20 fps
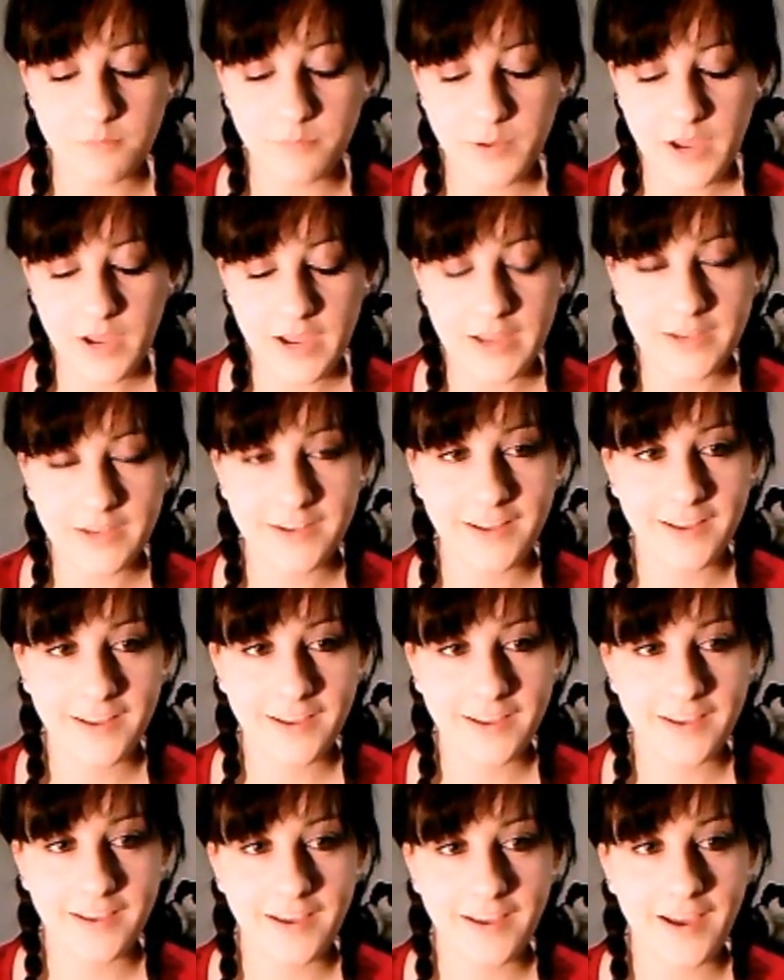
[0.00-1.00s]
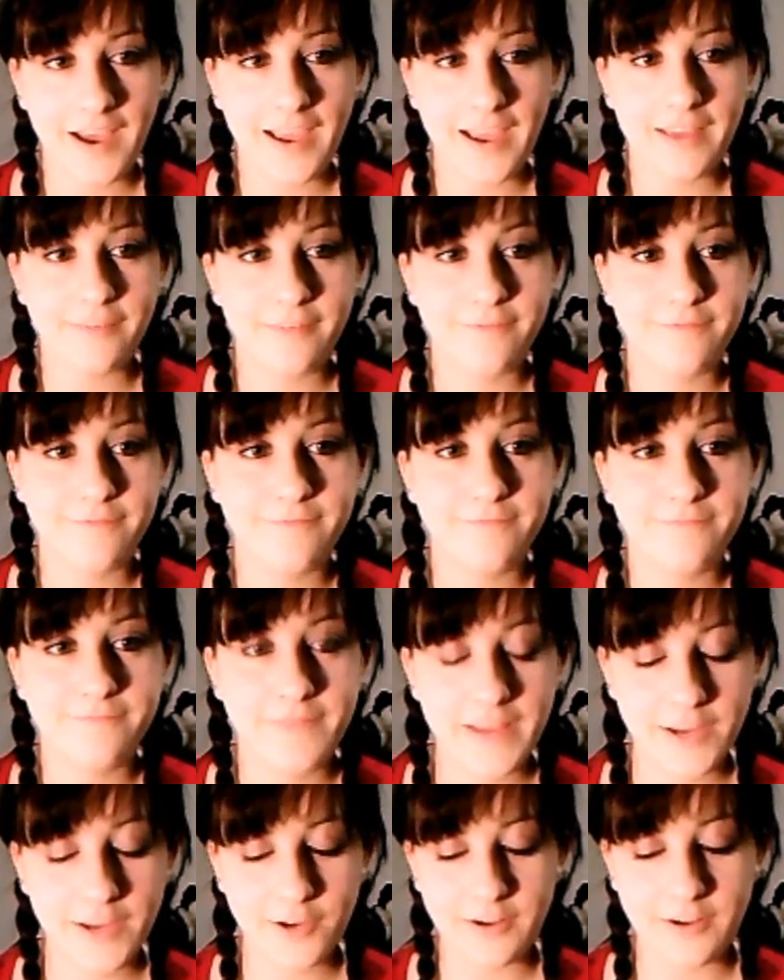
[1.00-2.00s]
But I
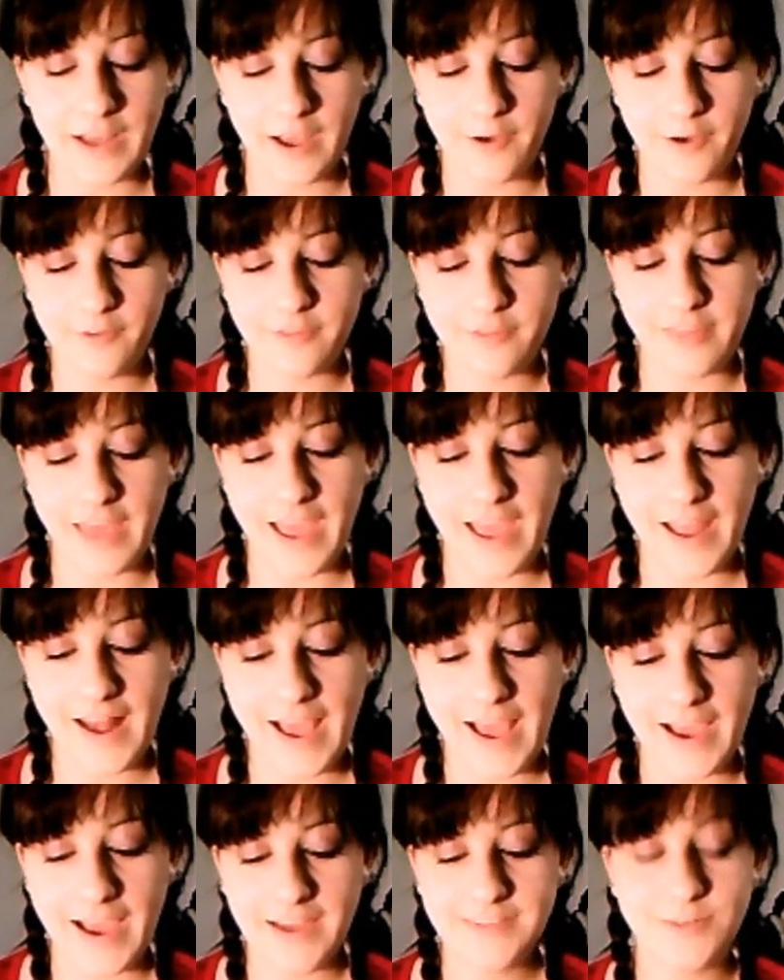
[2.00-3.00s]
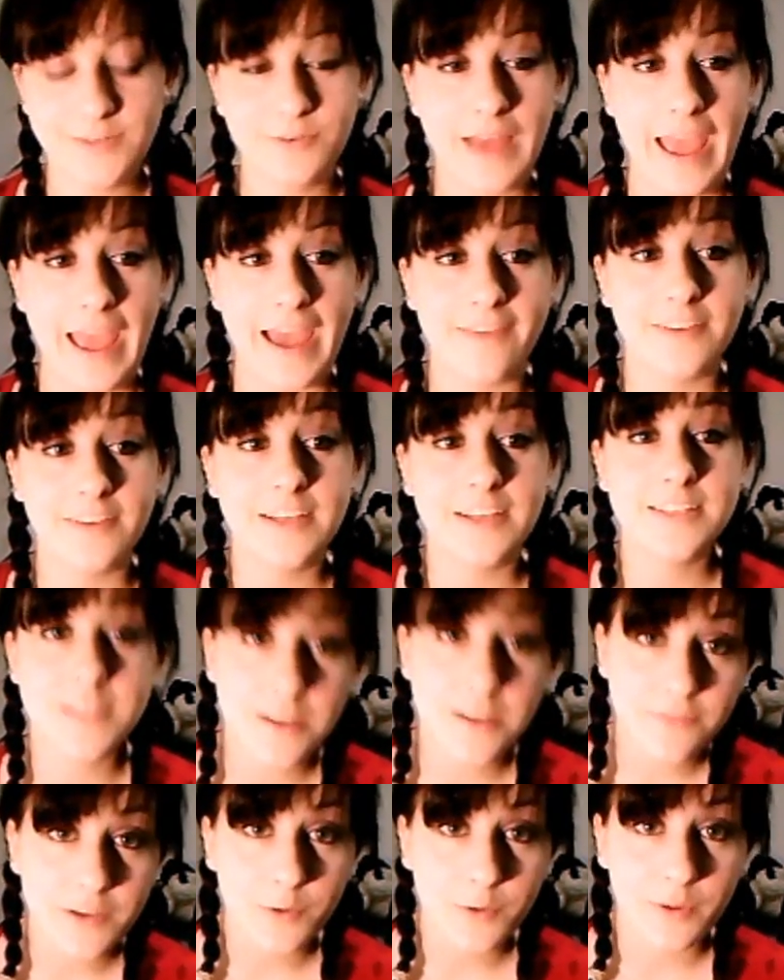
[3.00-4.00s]
figured out that I don't have any
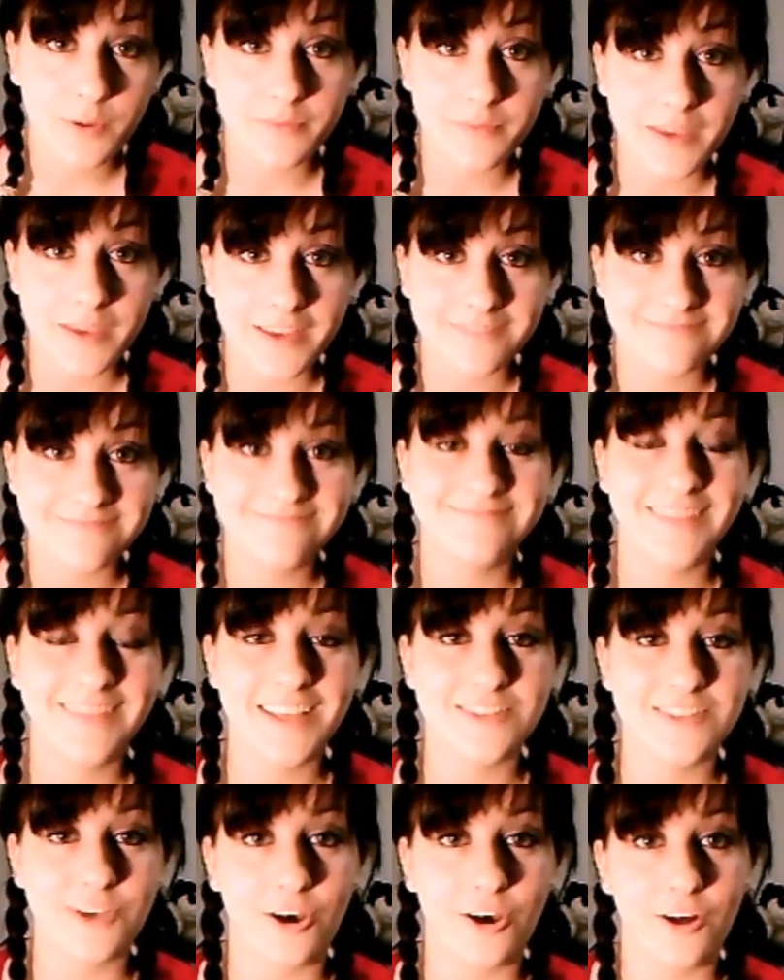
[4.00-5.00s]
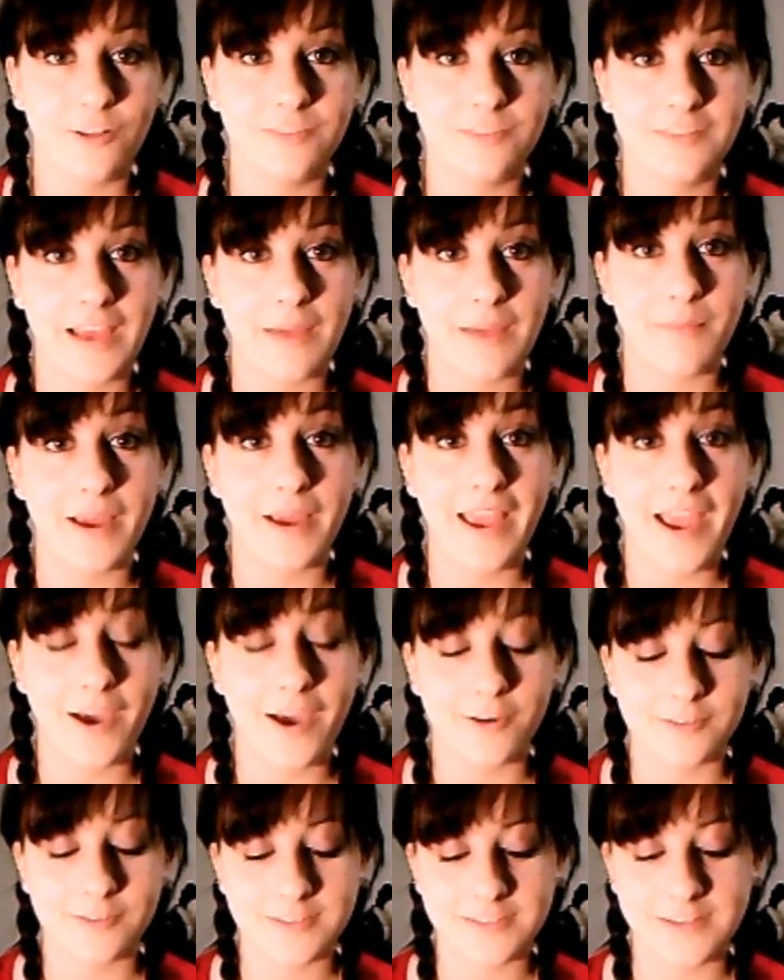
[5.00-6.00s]
stuffing with me. It's all at my
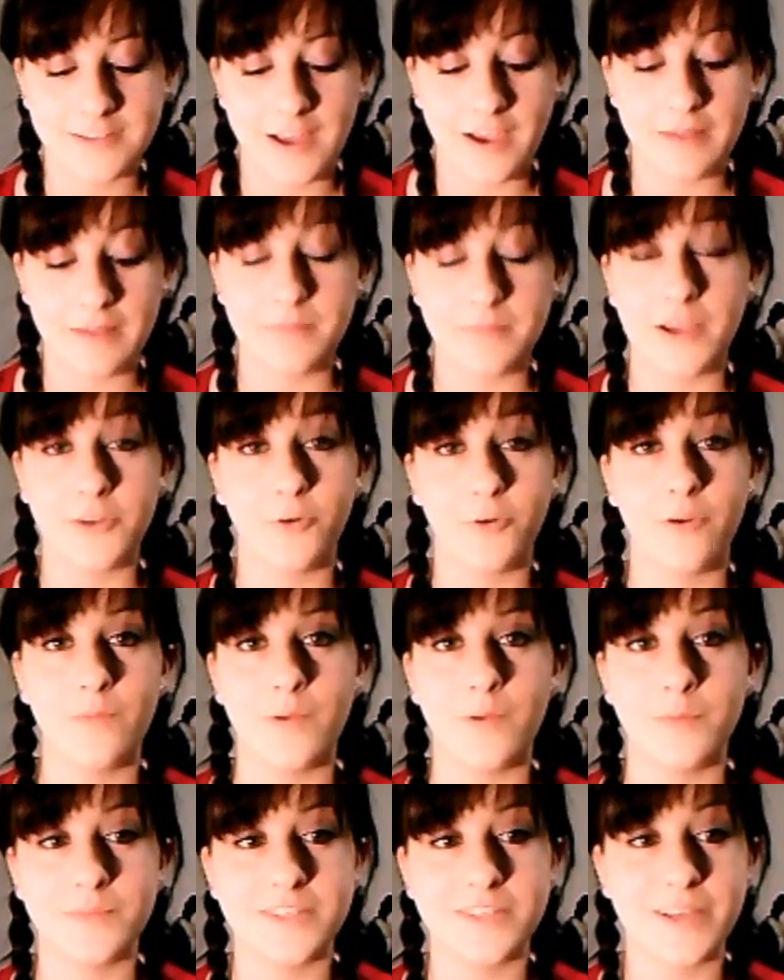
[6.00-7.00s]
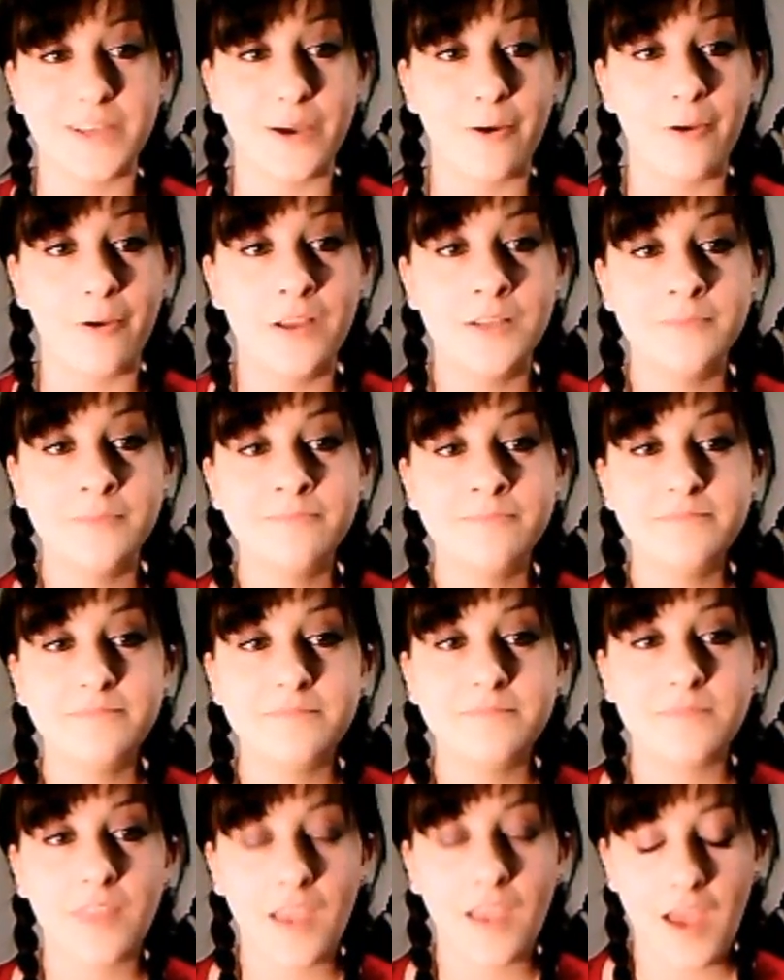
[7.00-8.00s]
house, not in my dorm room. So
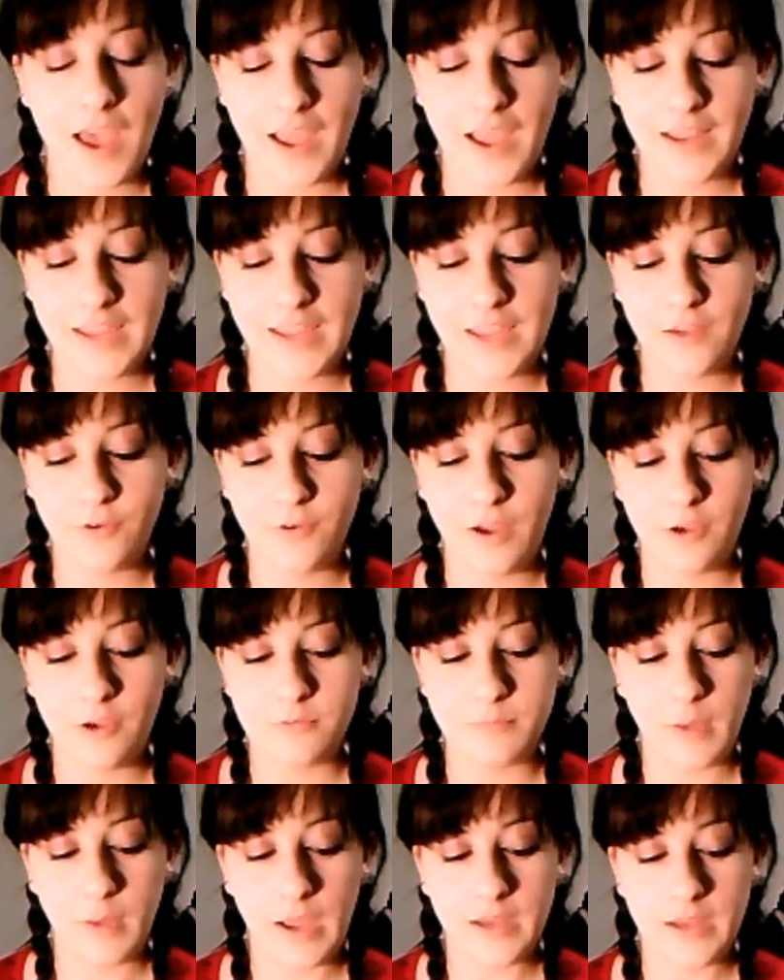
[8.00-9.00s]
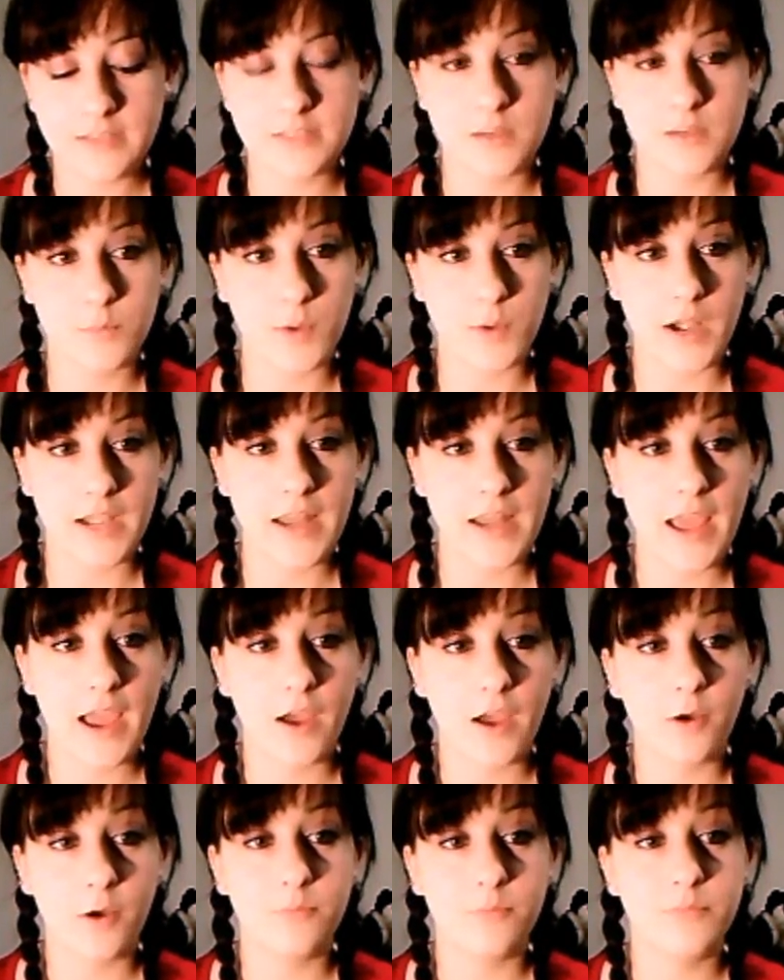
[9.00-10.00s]
I can't go out and buy some right
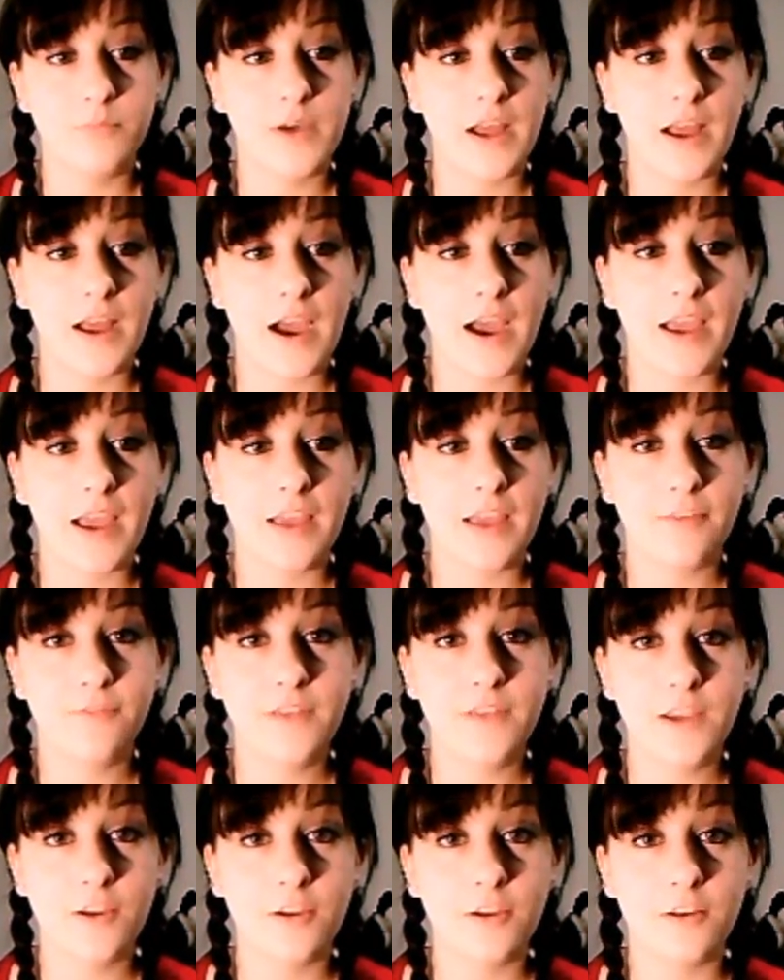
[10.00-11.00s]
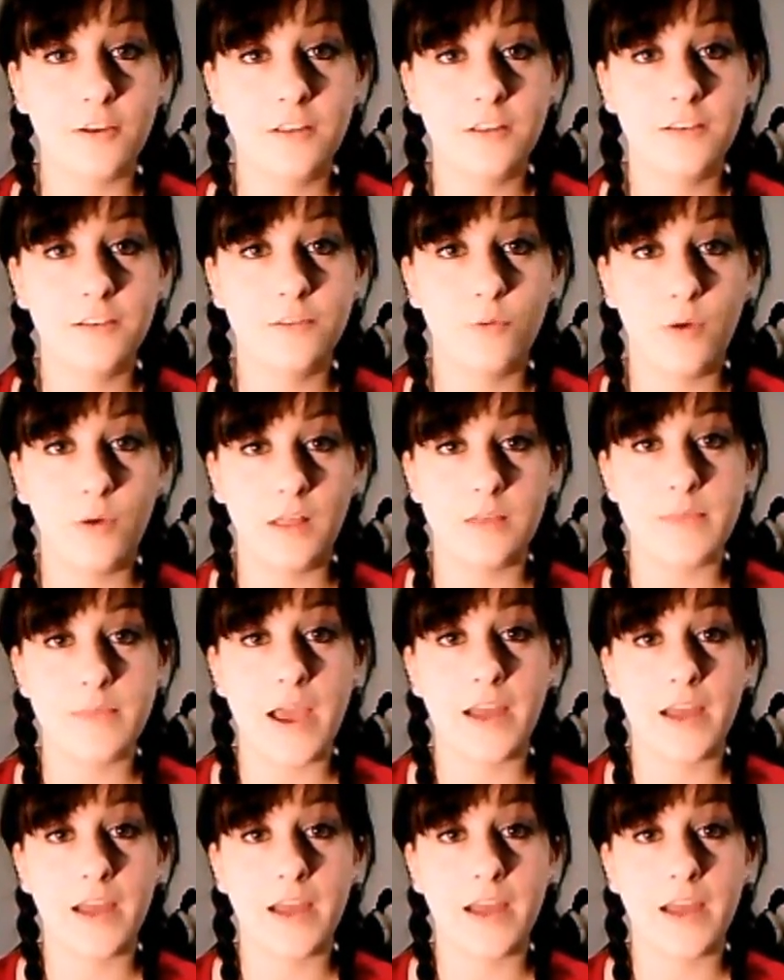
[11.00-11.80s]
now, but I figured while I'm